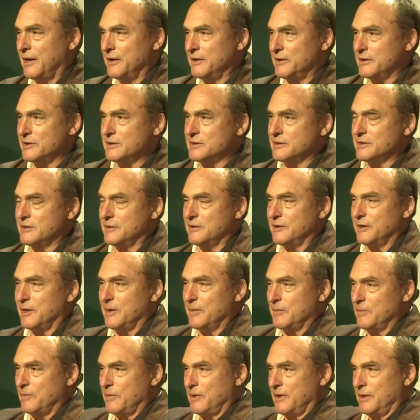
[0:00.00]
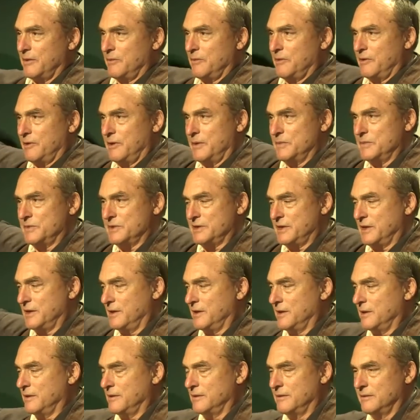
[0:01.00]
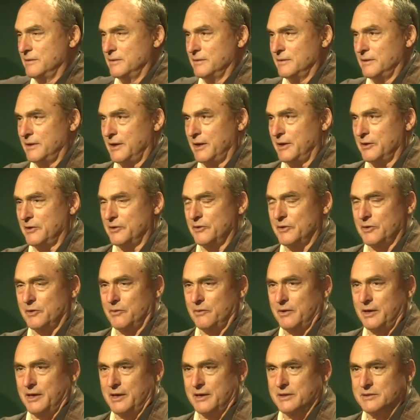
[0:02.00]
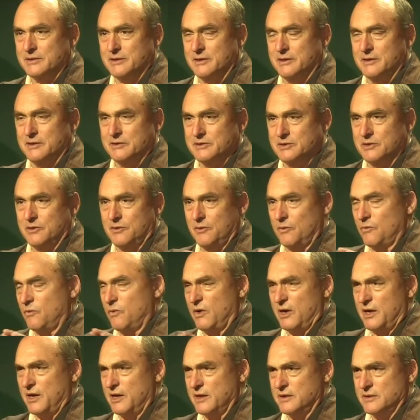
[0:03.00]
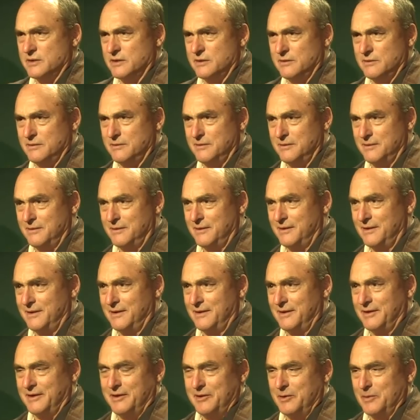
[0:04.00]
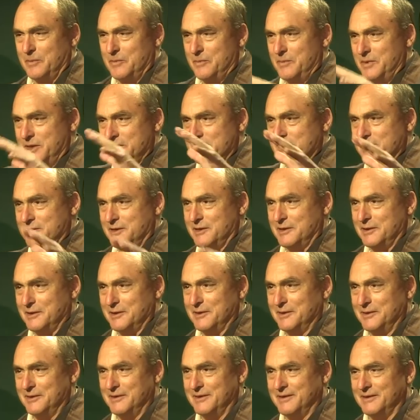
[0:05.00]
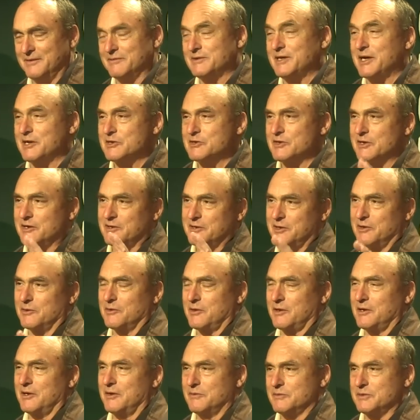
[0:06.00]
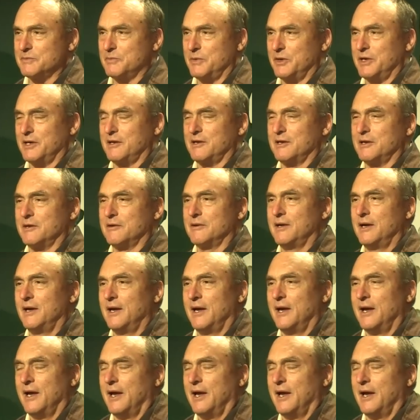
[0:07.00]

And I stood up by where I'm staying out on the grass, and it's all wet and, you know, misty. It was actually a little, it was pretty clear.